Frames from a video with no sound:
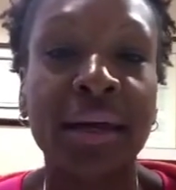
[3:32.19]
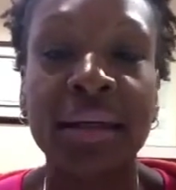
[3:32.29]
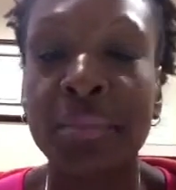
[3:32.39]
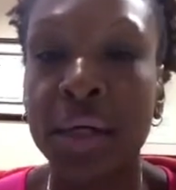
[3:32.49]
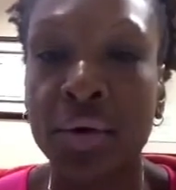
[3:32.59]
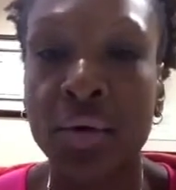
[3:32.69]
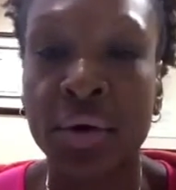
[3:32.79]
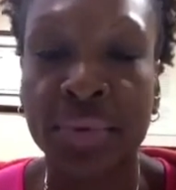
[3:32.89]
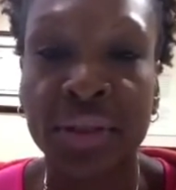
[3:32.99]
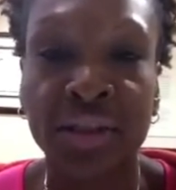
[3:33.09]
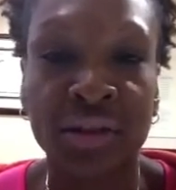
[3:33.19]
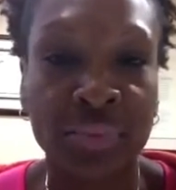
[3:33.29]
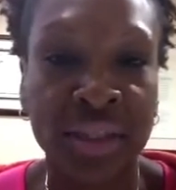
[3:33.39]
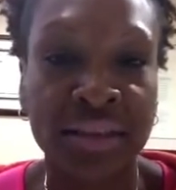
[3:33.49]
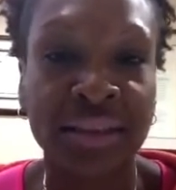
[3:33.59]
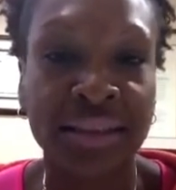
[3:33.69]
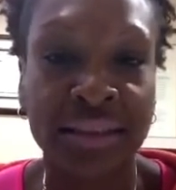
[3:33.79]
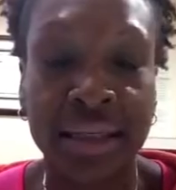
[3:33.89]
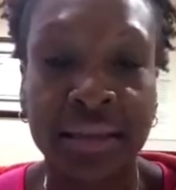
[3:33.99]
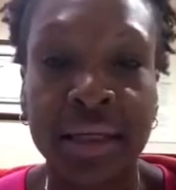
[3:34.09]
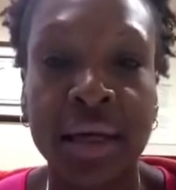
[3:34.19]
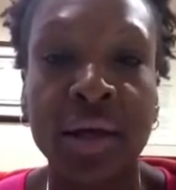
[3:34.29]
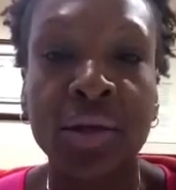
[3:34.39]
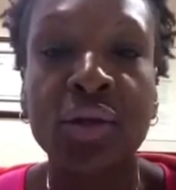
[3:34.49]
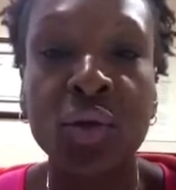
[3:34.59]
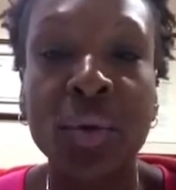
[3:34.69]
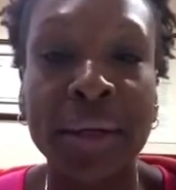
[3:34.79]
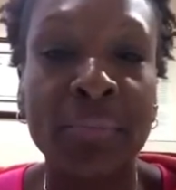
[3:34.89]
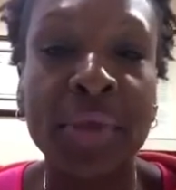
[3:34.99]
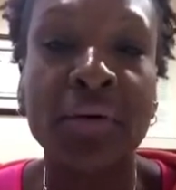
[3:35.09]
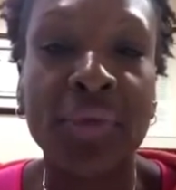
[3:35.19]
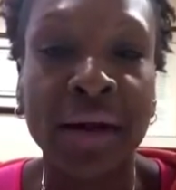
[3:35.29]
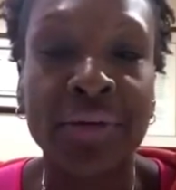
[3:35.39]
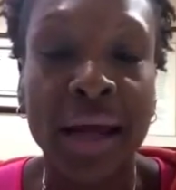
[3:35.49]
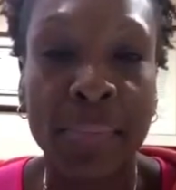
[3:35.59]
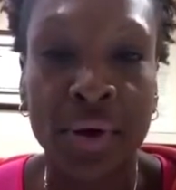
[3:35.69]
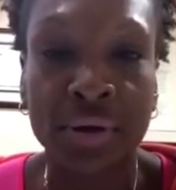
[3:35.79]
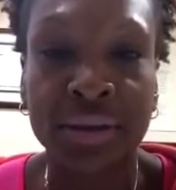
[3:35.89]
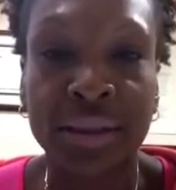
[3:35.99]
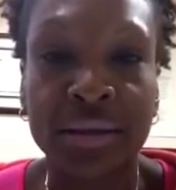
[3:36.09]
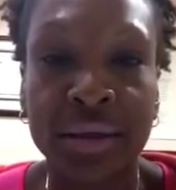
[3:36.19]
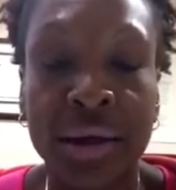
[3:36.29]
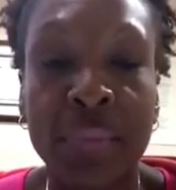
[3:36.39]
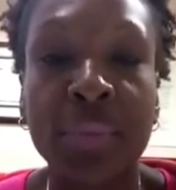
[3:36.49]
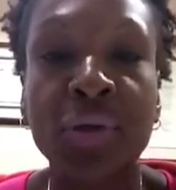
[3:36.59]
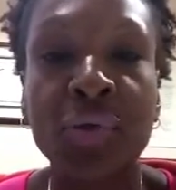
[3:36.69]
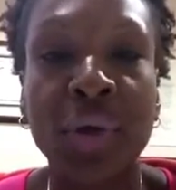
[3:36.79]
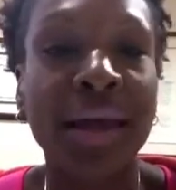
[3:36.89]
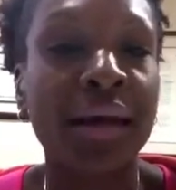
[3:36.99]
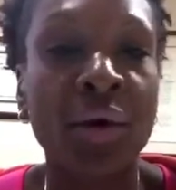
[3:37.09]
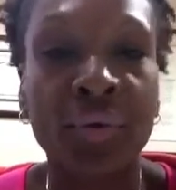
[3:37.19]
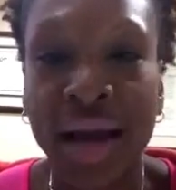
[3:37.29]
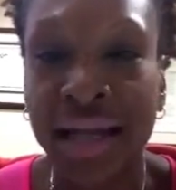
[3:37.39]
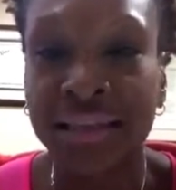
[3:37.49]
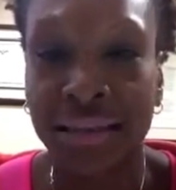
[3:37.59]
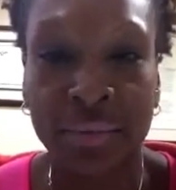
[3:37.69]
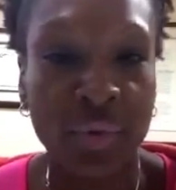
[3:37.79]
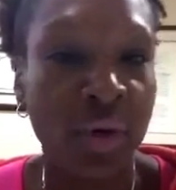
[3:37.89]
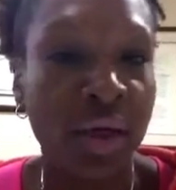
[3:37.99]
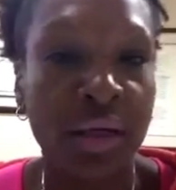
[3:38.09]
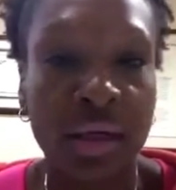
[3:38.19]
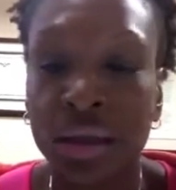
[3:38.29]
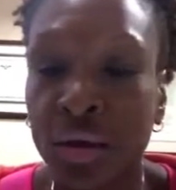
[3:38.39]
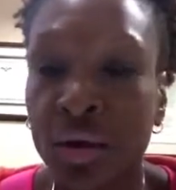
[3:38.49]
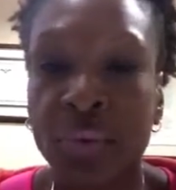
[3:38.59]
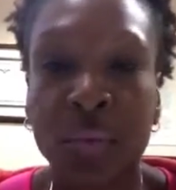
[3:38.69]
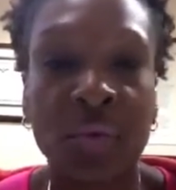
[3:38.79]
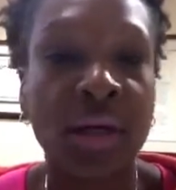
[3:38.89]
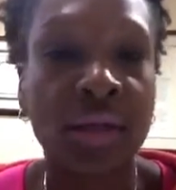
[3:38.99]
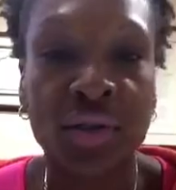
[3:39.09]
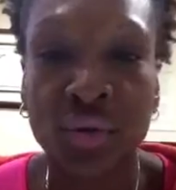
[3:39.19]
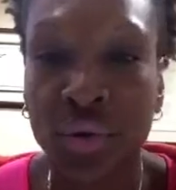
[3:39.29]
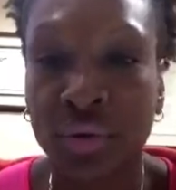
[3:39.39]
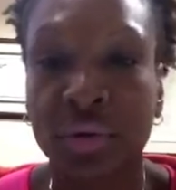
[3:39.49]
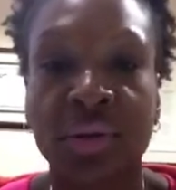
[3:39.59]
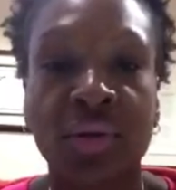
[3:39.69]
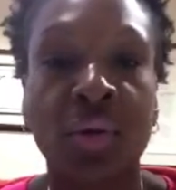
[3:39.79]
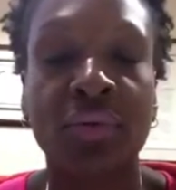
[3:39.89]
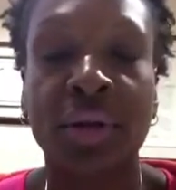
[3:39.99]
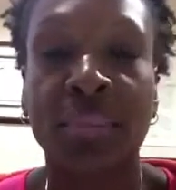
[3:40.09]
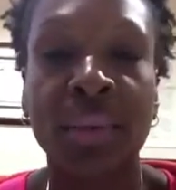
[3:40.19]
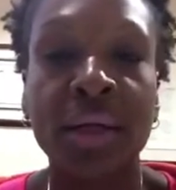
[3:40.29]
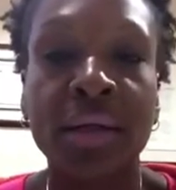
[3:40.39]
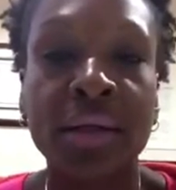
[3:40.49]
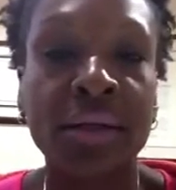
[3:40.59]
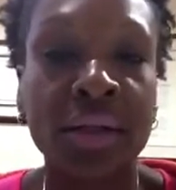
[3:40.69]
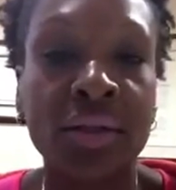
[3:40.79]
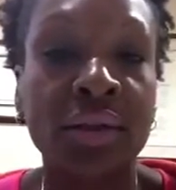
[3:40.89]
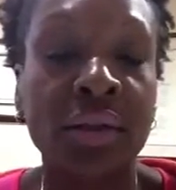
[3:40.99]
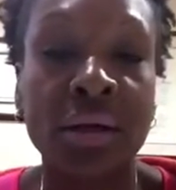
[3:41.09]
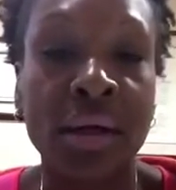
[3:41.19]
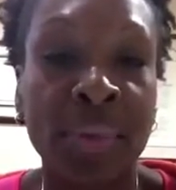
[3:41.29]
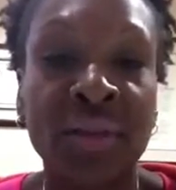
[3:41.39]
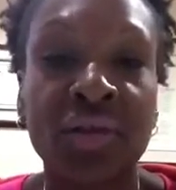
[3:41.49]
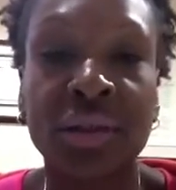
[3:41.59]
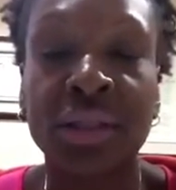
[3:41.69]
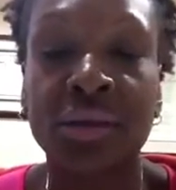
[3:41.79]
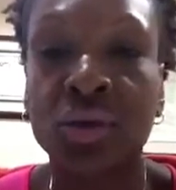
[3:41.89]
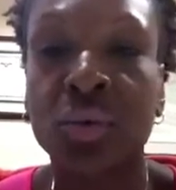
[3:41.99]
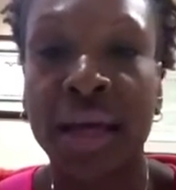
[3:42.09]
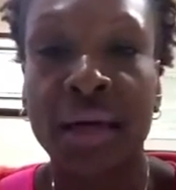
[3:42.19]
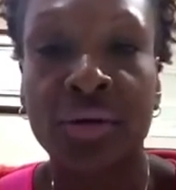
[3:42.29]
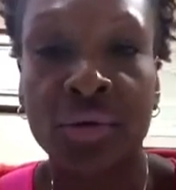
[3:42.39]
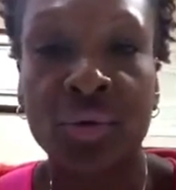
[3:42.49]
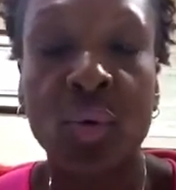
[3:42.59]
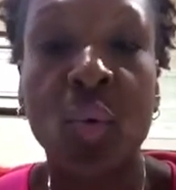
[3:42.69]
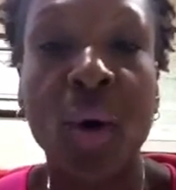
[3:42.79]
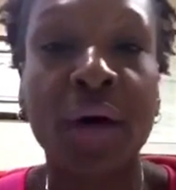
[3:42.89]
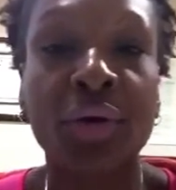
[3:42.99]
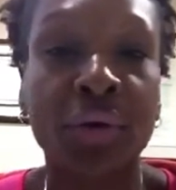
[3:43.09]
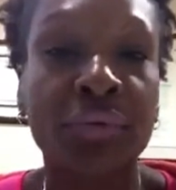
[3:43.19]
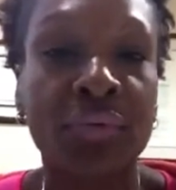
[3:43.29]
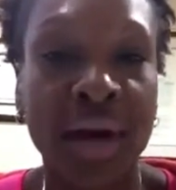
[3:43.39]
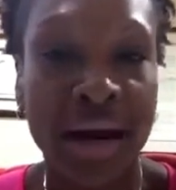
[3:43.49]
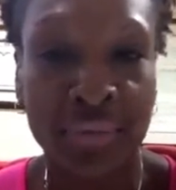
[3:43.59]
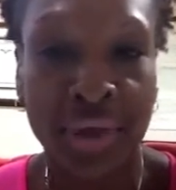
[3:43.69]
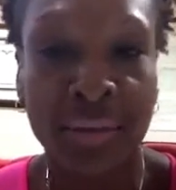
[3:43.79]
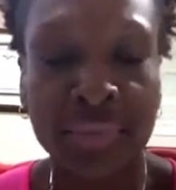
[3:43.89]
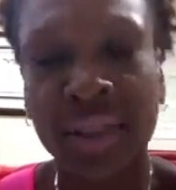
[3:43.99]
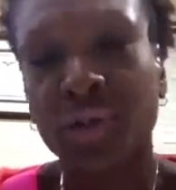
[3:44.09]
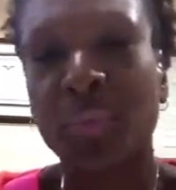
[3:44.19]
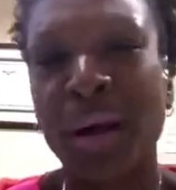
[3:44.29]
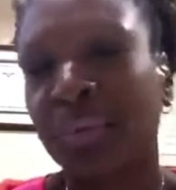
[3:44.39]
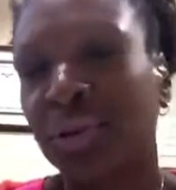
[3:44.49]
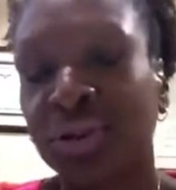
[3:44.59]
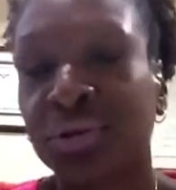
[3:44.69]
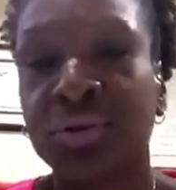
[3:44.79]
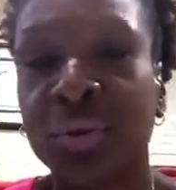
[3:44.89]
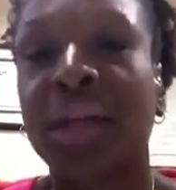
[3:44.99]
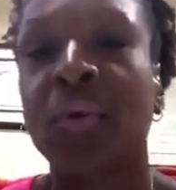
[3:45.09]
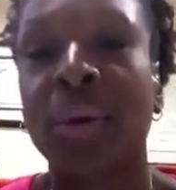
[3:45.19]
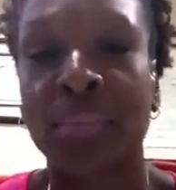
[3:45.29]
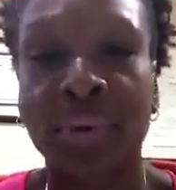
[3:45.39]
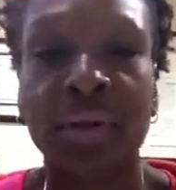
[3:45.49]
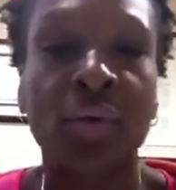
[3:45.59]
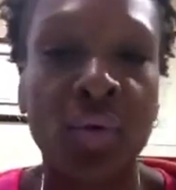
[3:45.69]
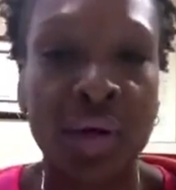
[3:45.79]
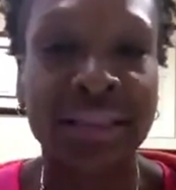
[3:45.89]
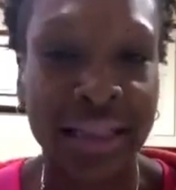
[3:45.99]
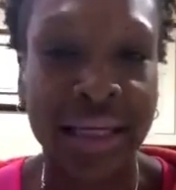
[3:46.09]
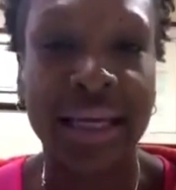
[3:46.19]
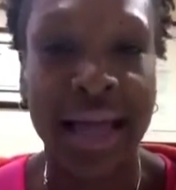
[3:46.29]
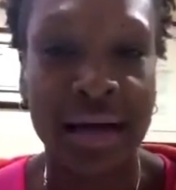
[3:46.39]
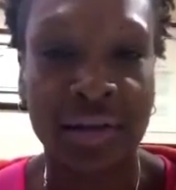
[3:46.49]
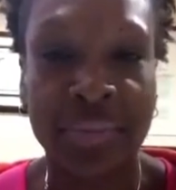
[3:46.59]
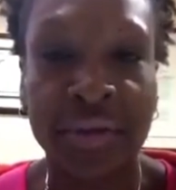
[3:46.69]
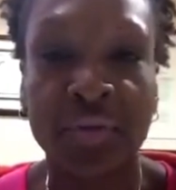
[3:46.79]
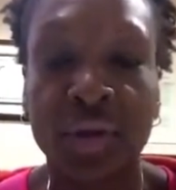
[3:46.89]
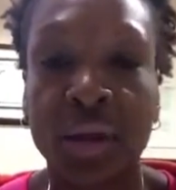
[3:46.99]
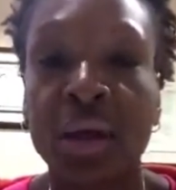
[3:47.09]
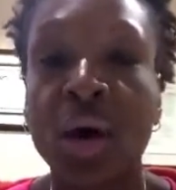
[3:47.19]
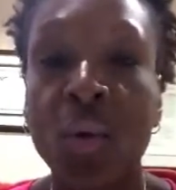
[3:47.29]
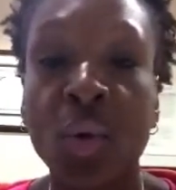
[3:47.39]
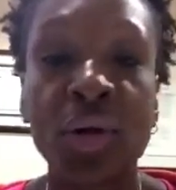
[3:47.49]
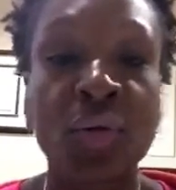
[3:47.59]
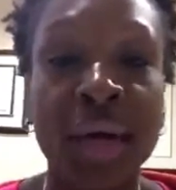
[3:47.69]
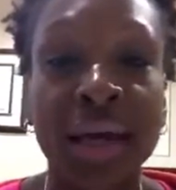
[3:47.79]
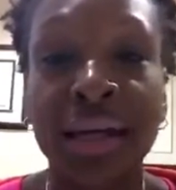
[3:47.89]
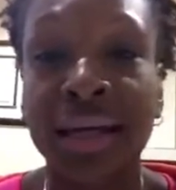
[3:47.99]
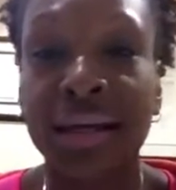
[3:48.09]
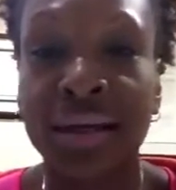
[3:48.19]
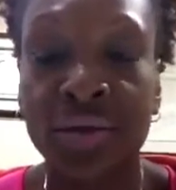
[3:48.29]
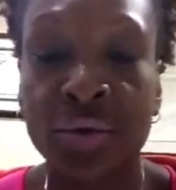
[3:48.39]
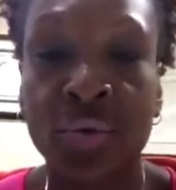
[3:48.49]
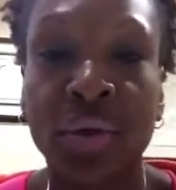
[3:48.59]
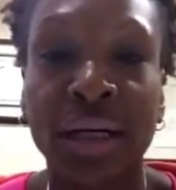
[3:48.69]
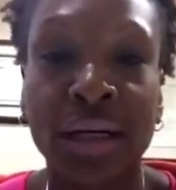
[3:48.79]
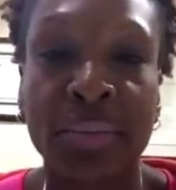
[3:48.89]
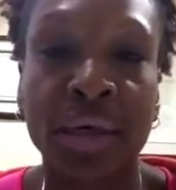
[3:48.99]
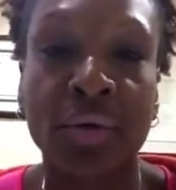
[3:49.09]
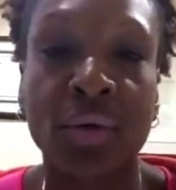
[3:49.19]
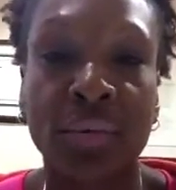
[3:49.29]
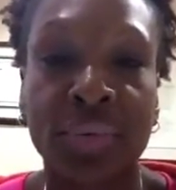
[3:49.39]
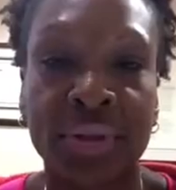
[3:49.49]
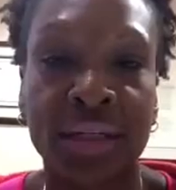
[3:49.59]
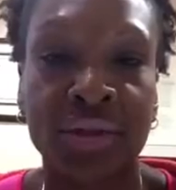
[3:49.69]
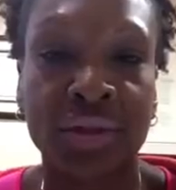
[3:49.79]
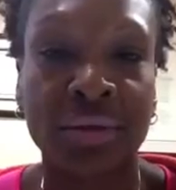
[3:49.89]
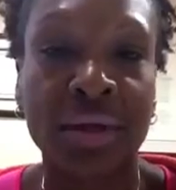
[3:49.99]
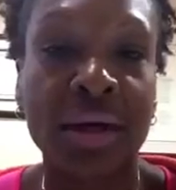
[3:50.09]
A limited order protection basically says you can be around that person, but you can't harass them, you can't alarm them, you can't assault them. There's a bunch of things you can't do while you're around them. Things you probably shouldn't do anyway, but the court is laying out specifically what you can and cannot do on a limited order of protection.